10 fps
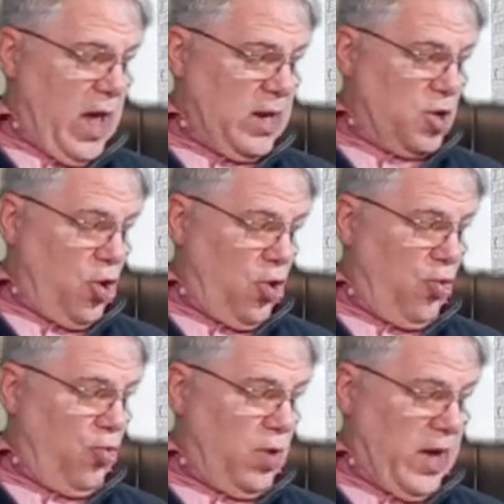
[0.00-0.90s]
And
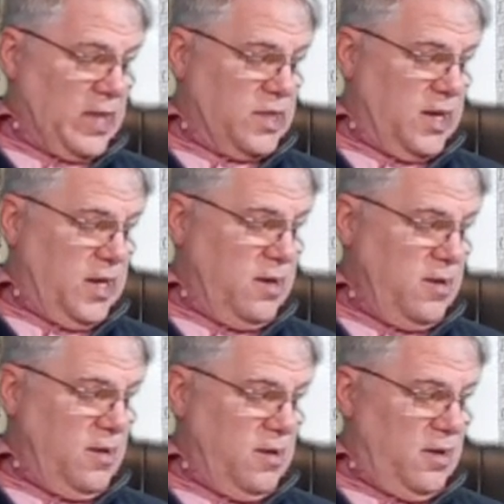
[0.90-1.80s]
go, get thee
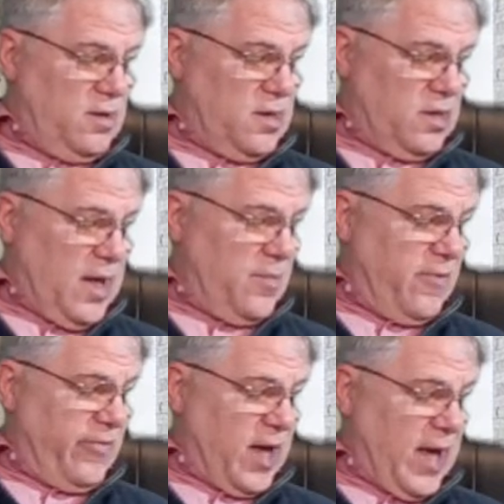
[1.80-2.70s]
to them
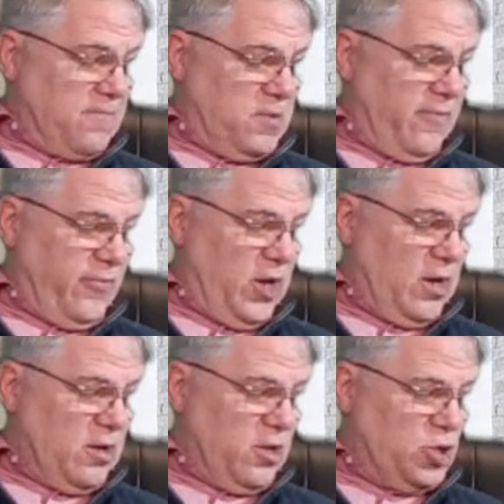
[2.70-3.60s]
of the captivity,
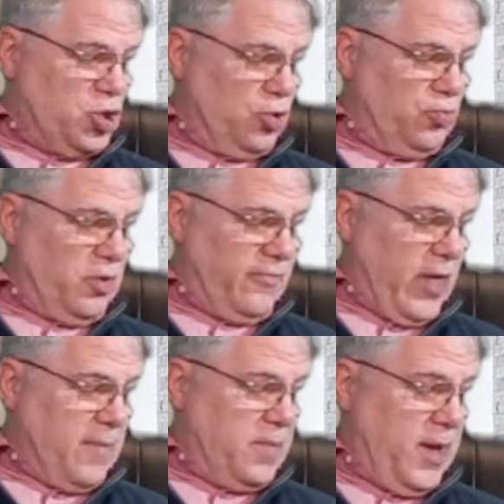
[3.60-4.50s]
unto the children of
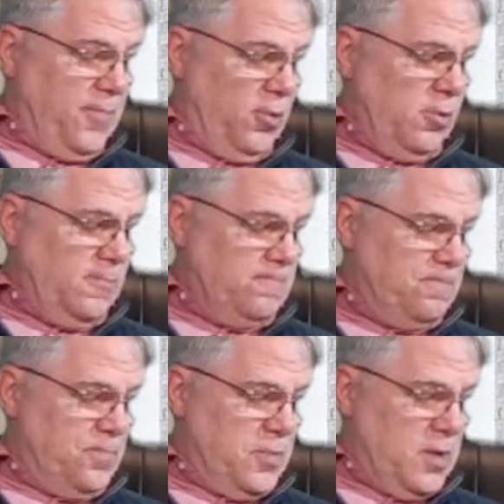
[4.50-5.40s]
thy people,
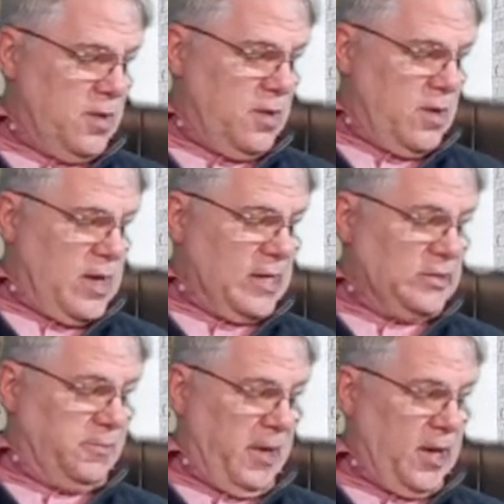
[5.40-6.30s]

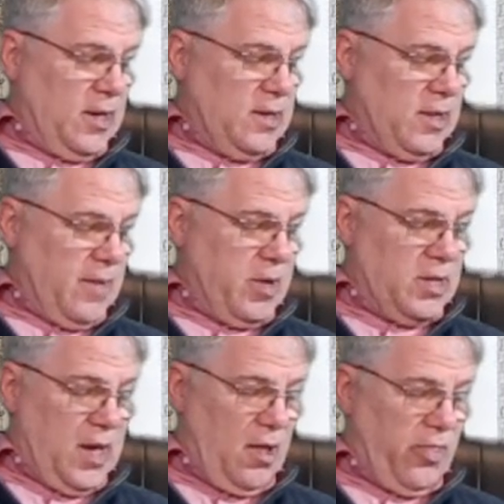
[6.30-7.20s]
and speak unto them,
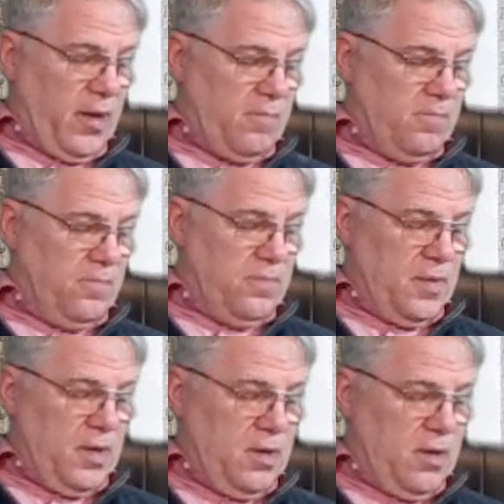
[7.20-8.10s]
and tell them,
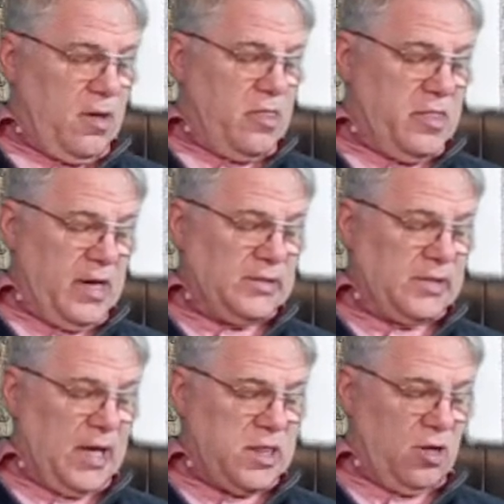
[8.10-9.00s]
Thus
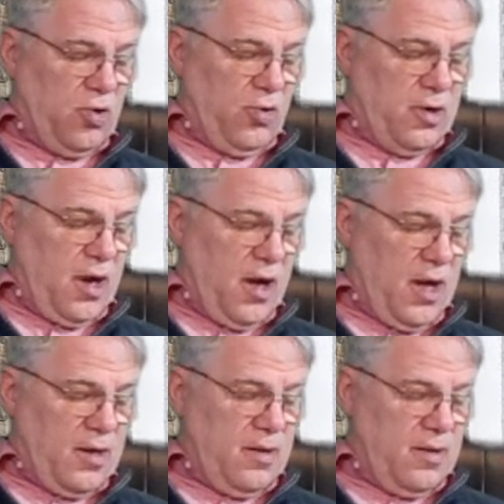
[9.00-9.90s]
saith the Lord
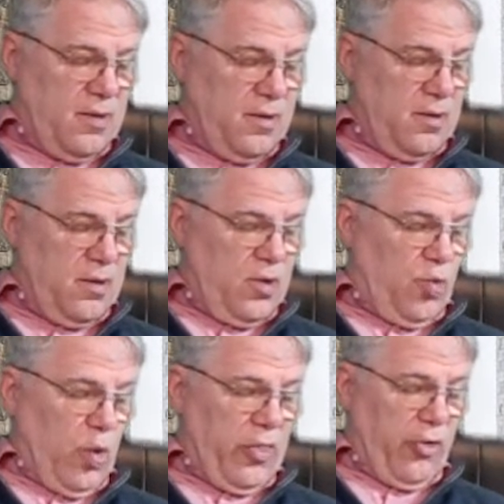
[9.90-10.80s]
God,
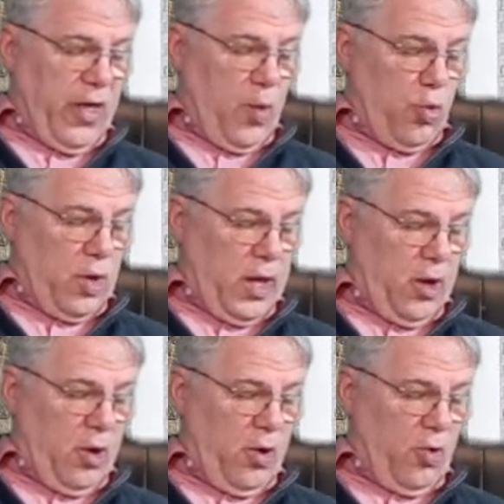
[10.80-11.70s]
whether they will
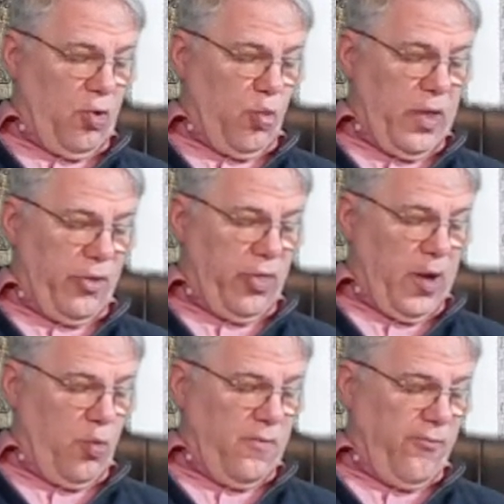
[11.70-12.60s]
hear or whether
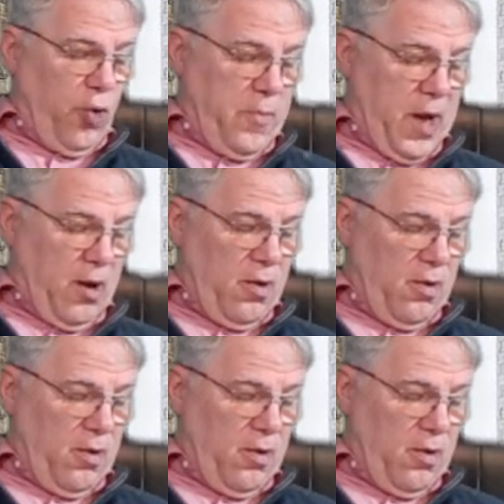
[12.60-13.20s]
they will forbear.